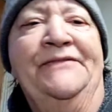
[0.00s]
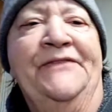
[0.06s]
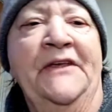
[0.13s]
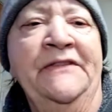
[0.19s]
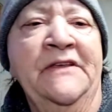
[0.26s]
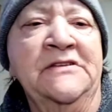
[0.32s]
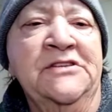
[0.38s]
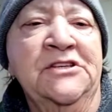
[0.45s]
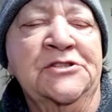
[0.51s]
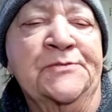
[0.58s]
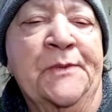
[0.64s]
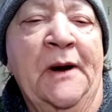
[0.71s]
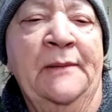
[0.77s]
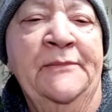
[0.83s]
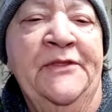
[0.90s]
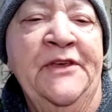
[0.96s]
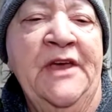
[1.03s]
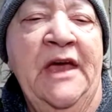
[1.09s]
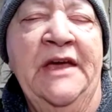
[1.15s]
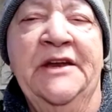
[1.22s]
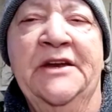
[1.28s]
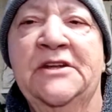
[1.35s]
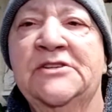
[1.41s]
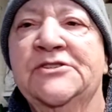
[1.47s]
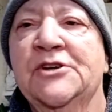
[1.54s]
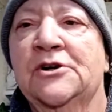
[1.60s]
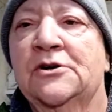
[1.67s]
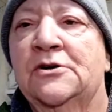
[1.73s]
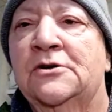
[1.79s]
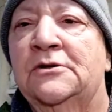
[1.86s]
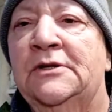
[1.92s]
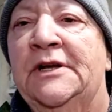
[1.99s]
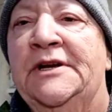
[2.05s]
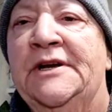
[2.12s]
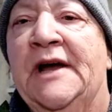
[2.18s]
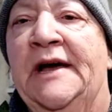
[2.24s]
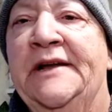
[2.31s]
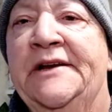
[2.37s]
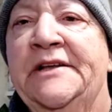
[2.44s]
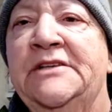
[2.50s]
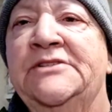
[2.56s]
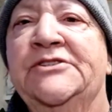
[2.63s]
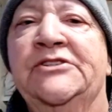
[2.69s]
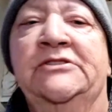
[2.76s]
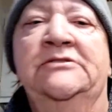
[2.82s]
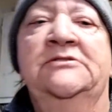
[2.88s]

think this is from the 80s or early 90s,